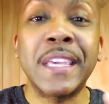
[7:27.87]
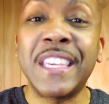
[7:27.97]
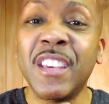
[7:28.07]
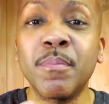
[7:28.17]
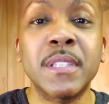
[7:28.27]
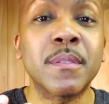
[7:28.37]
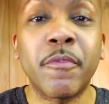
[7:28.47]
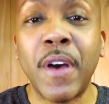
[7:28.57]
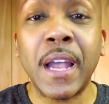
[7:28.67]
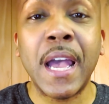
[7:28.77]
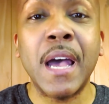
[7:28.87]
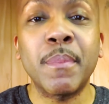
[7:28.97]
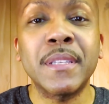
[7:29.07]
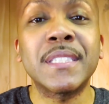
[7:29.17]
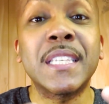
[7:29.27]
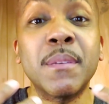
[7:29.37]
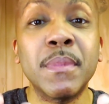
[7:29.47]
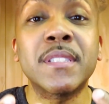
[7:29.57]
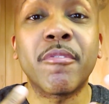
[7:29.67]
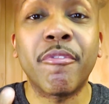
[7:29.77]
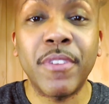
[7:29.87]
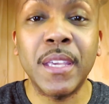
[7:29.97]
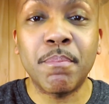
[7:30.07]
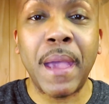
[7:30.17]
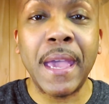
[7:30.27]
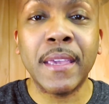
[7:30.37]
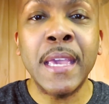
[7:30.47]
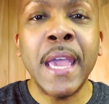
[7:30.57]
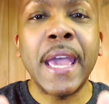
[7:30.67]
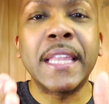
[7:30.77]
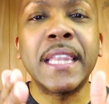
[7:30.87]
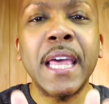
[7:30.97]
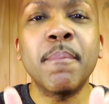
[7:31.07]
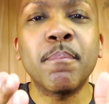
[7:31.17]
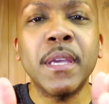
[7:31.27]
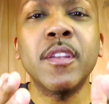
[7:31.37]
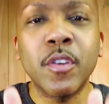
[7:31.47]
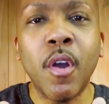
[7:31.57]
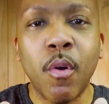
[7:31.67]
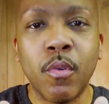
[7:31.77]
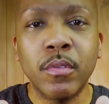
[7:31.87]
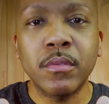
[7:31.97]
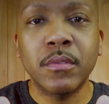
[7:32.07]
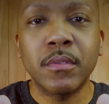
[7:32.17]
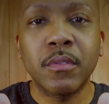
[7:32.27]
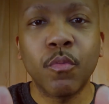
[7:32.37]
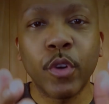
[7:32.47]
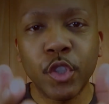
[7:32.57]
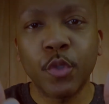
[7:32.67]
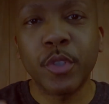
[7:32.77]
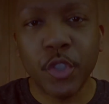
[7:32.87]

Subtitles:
Give me some comments. Give me some feedback. And let me know what you